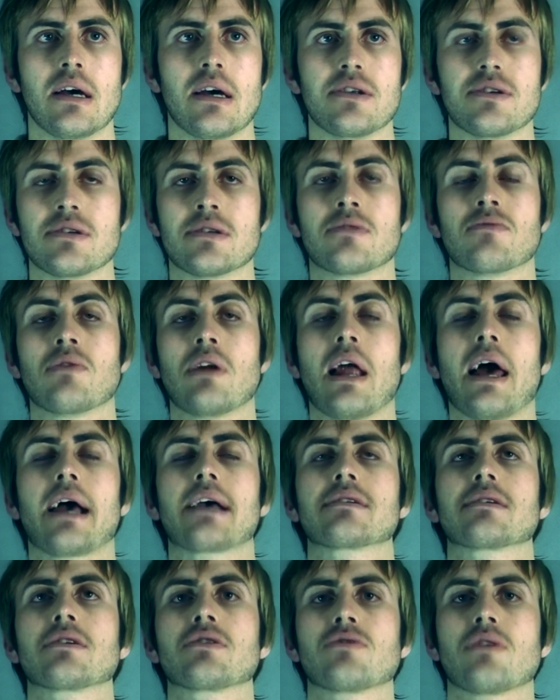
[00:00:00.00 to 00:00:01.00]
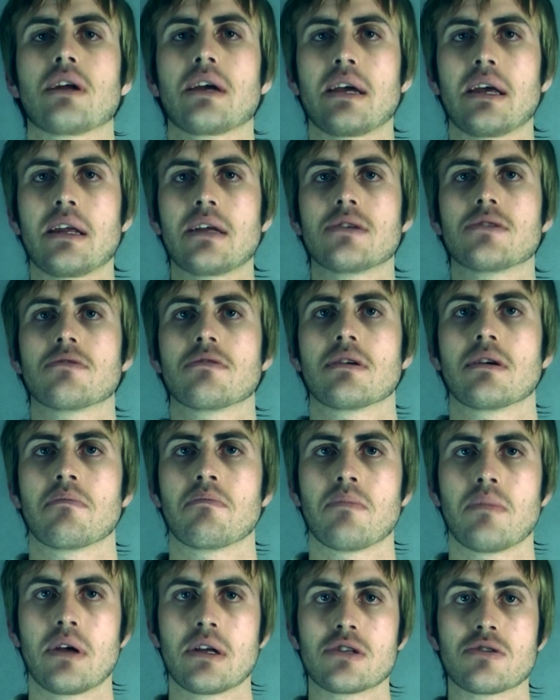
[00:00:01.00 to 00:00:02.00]
just relaxing, trying to get into a
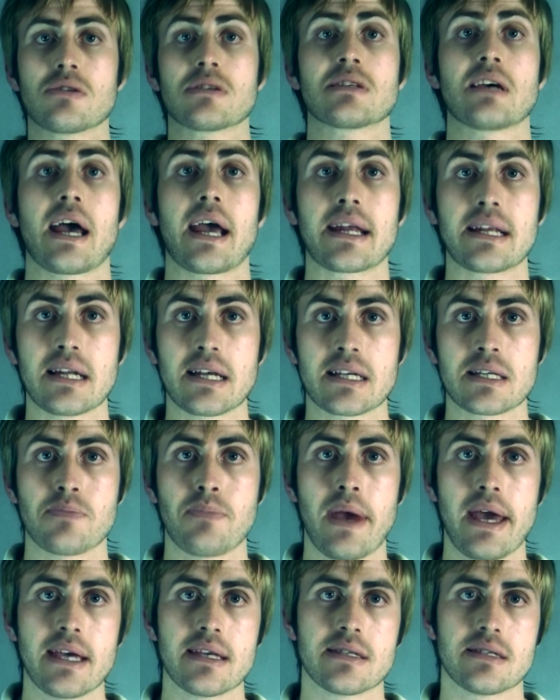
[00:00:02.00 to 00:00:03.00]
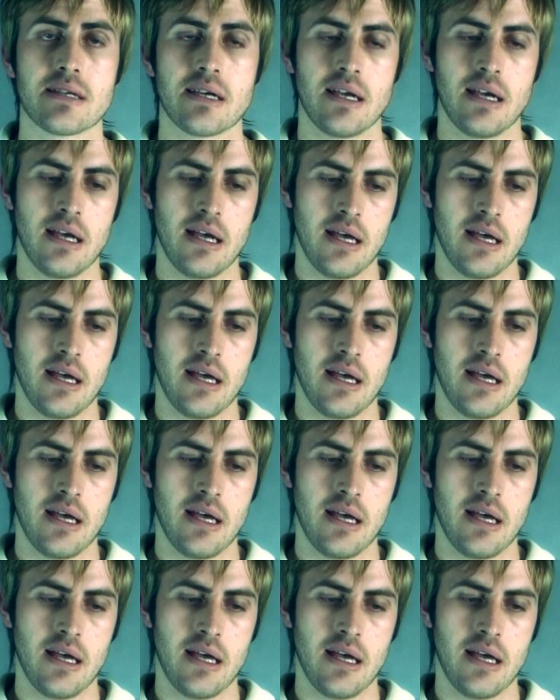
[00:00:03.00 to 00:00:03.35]
psychedelic space.